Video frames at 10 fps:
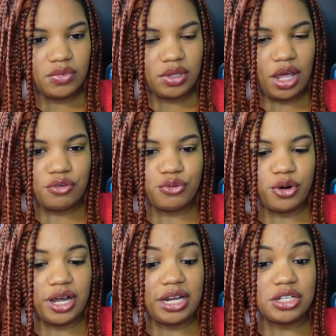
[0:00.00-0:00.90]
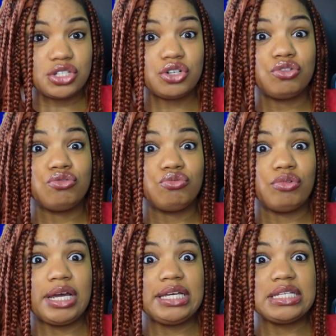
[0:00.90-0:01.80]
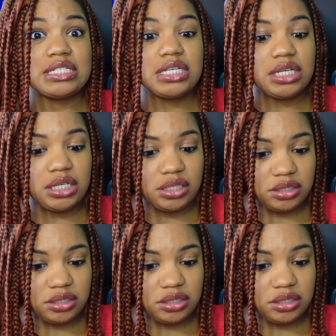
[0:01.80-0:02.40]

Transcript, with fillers: That forehead is crazy.